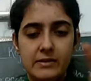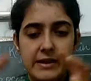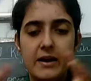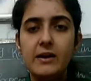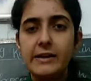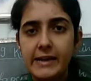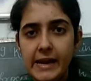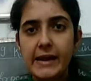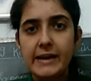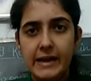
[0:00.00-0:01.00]
The
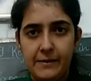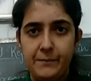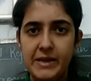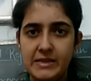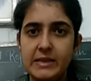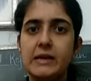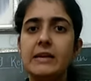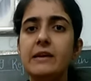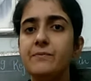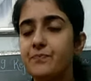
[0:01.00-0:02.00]
DNA,
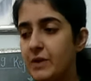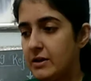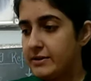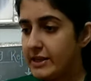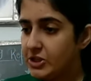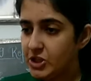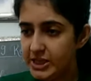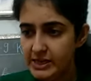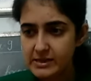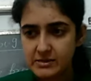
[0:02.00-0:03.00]
basically the
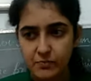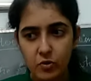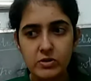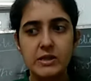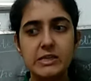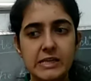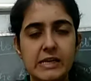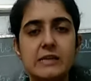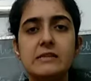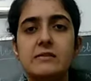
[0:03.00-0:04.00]
genes, both the
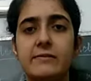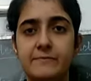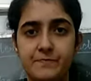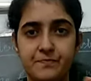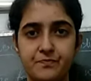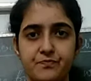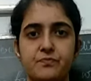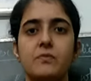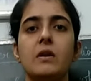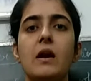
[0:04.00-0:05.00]
genes,
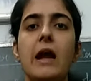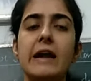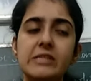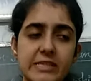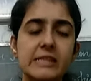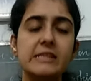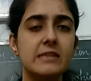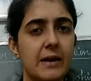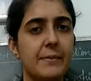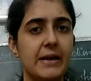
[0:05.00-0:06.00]
and genes
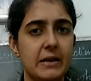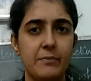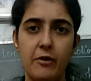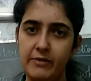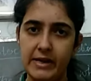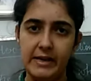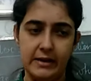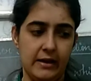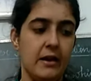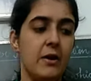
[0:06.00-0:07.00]
are made up of
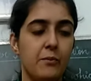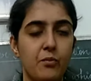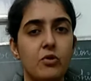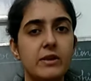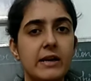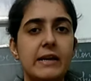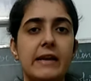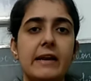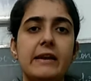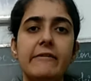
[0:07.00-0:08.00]
DNA. Both the
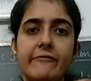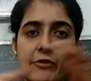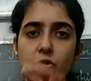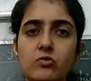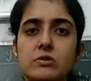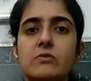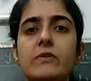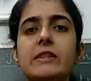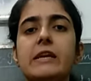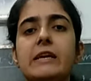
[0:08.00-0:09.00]
DNA fused
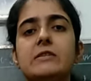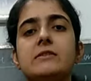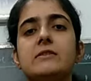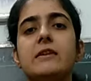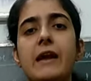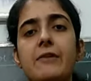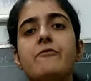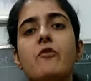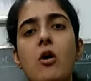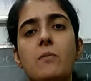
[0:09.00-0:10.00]
with each other and
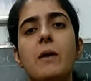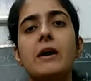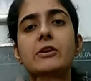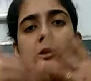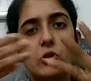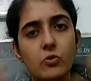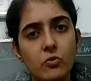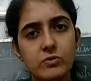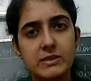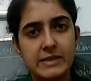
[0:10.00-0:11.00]
form a
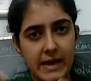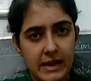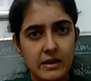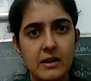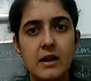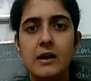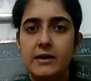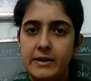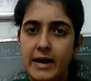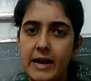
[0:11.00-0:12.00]
new cell,
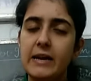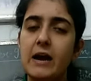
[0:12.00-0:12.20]
right?